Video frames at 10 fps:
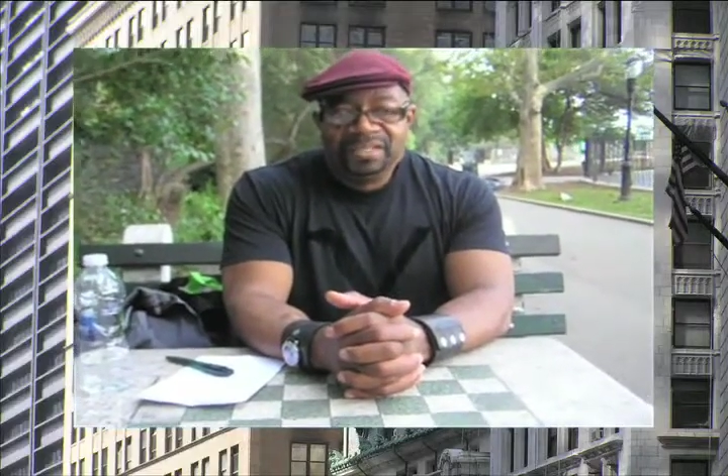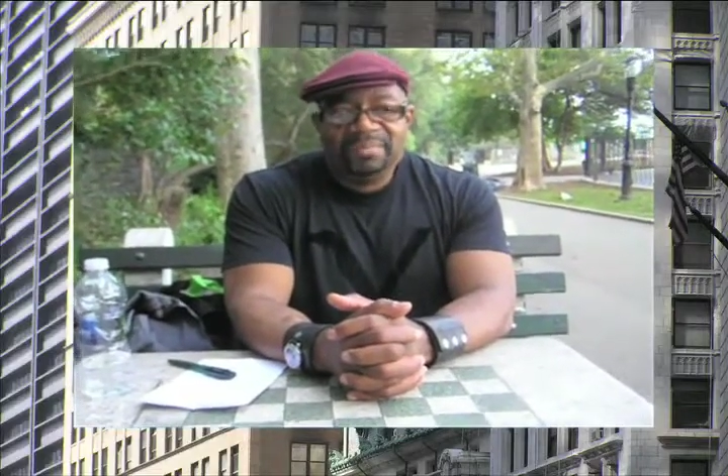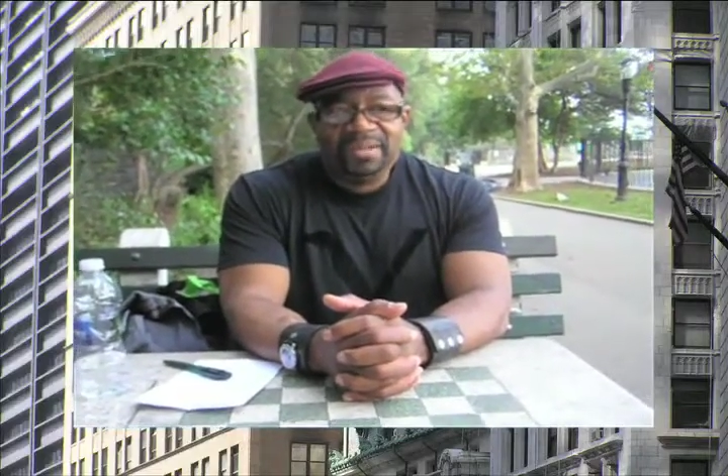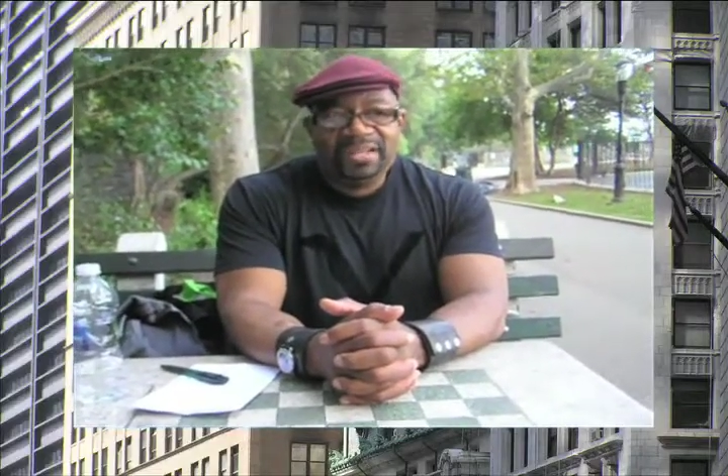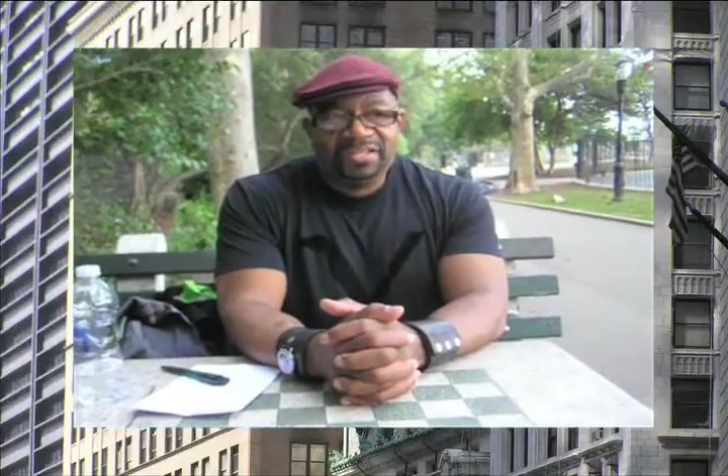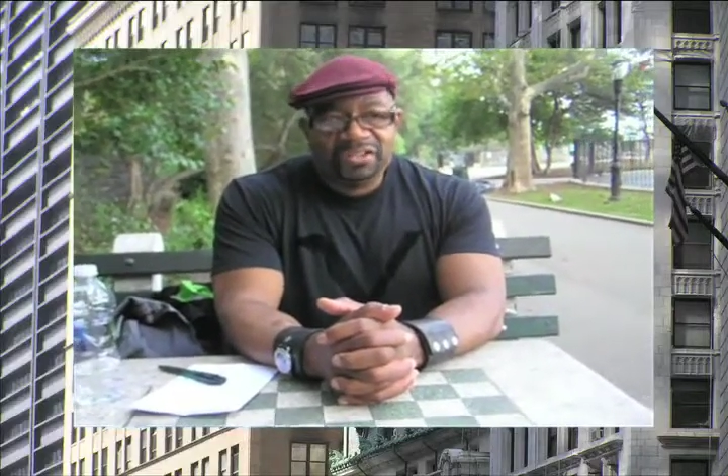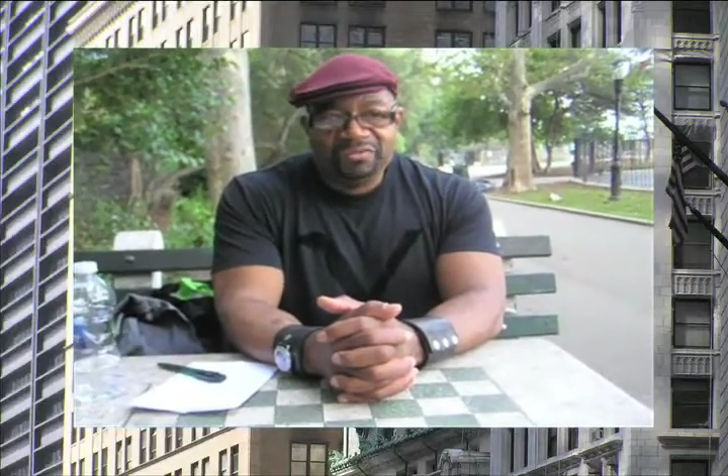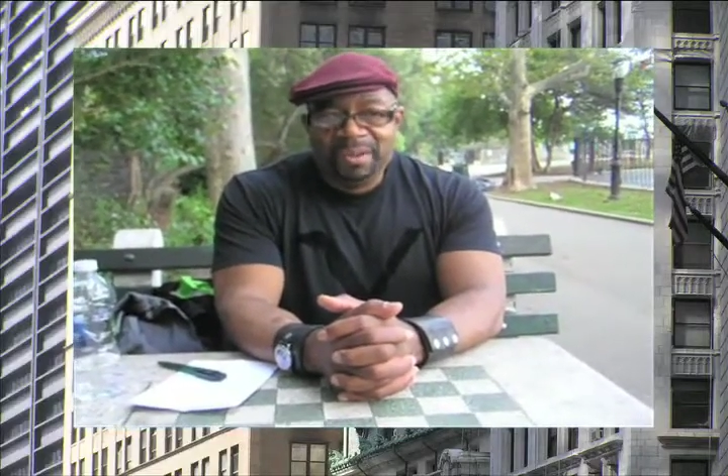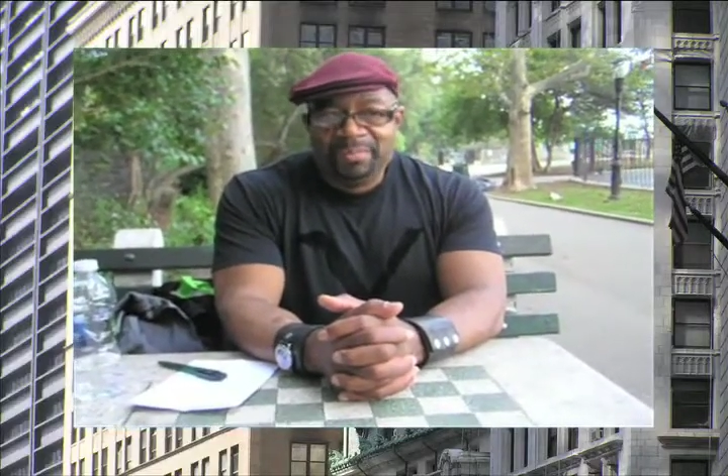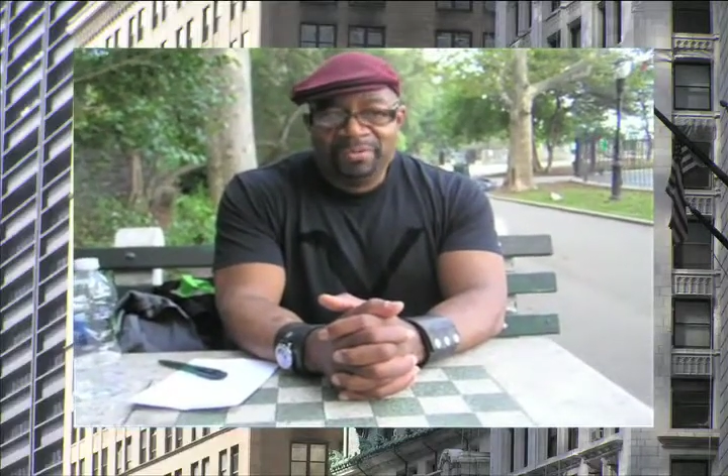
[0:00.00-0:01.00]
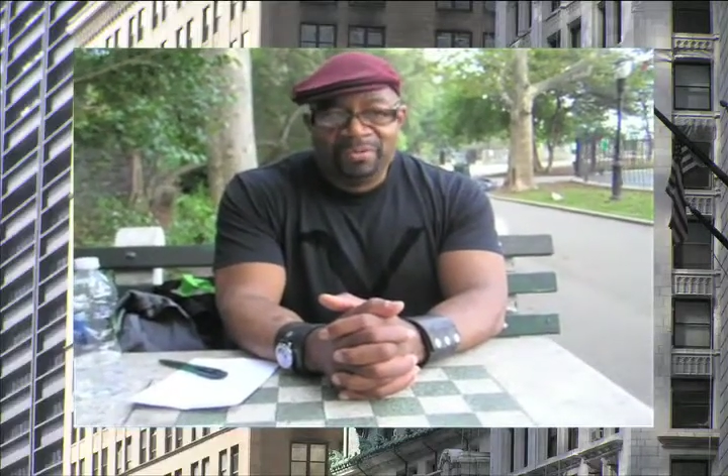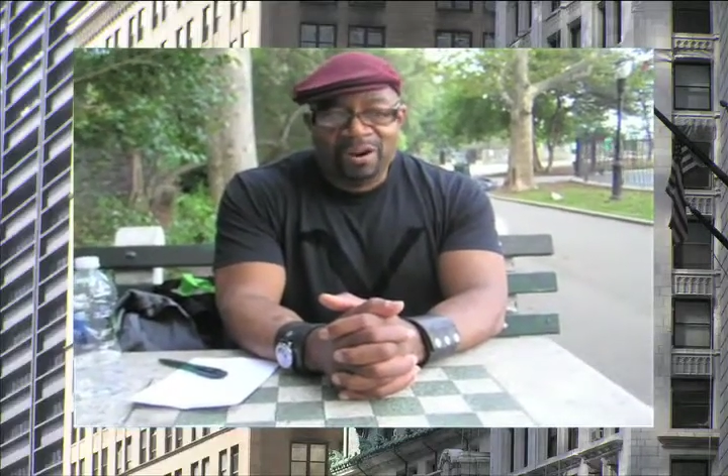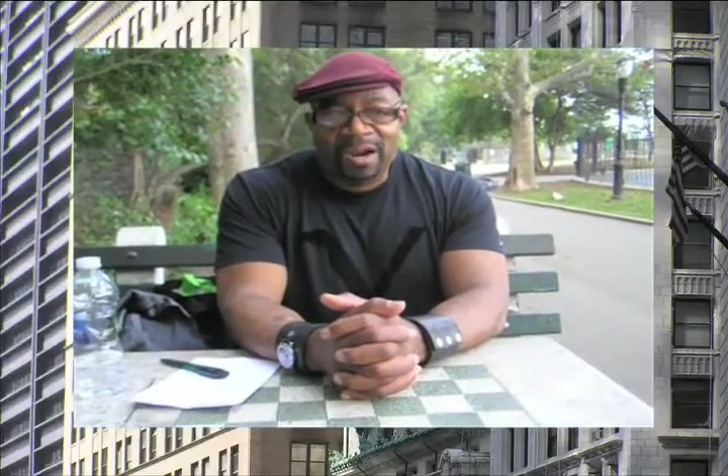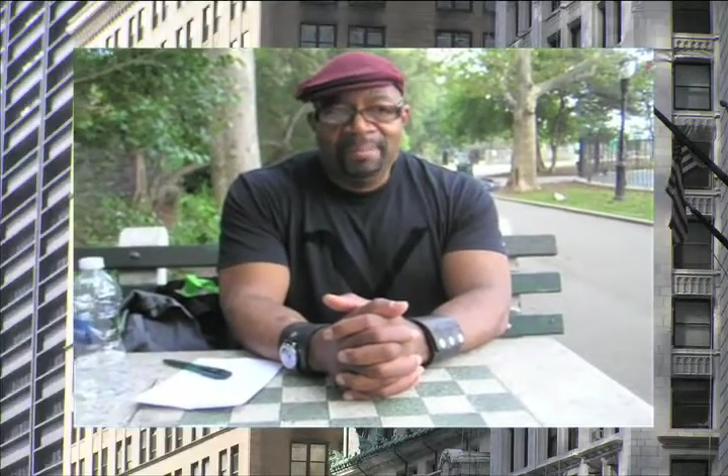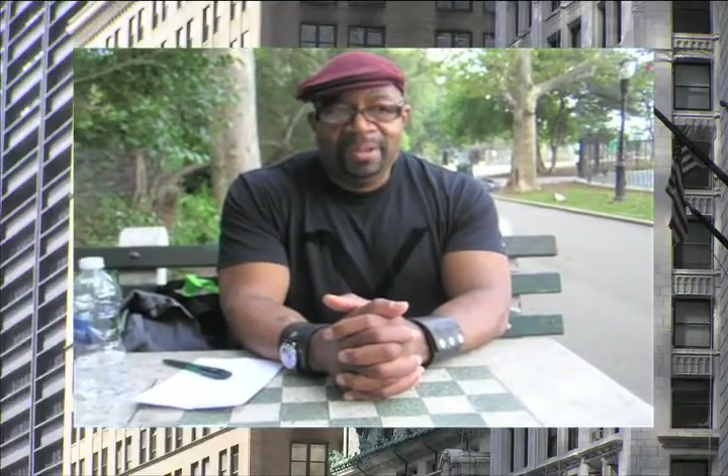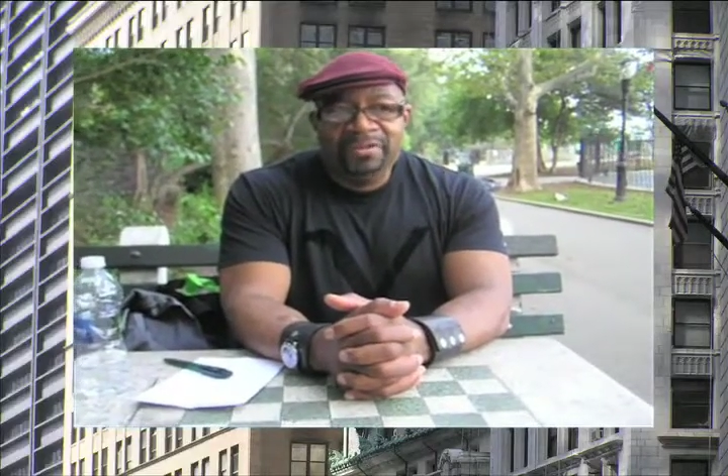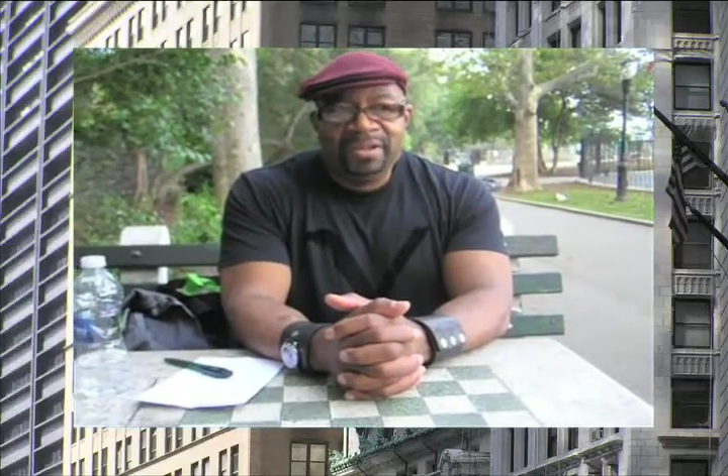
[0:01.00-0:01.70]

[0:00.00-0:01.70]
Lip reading: Something is extremely wrong. I mean,